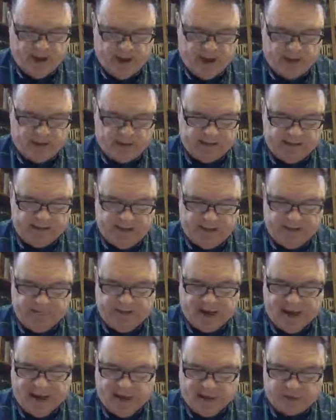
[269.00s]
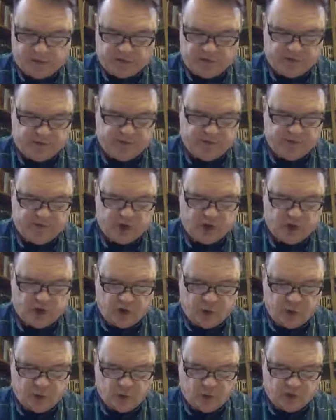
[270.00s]
And leave out the
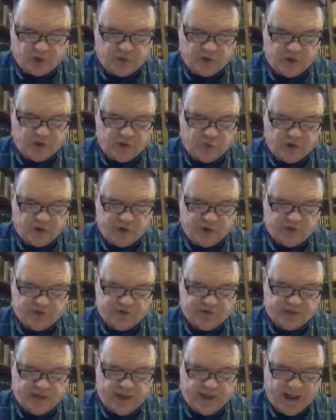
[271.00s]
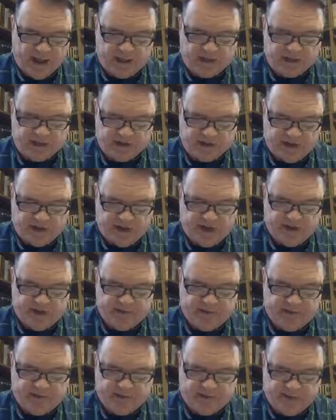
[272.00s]
court which is
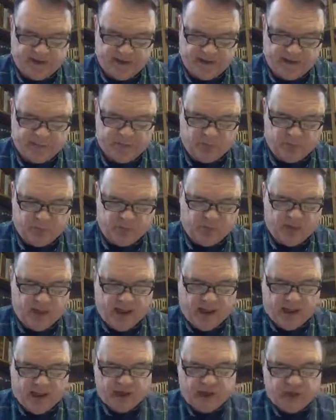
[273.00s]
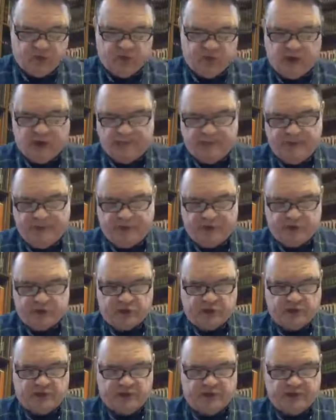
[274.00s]
outside the temple, and do not
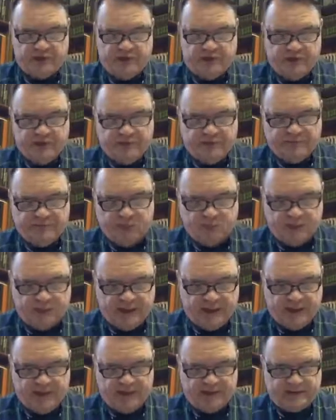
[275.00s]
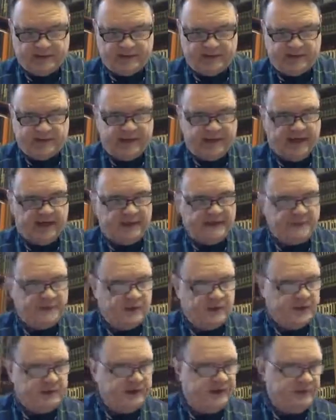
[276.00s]
measure it, for it has
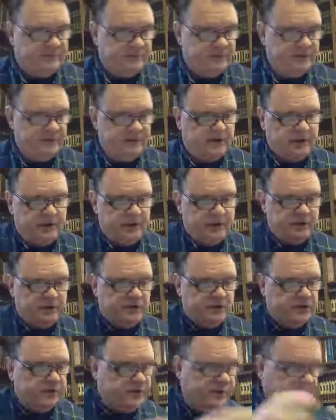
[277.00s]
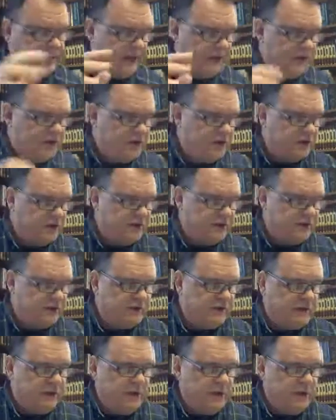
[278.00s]
been given to the nations,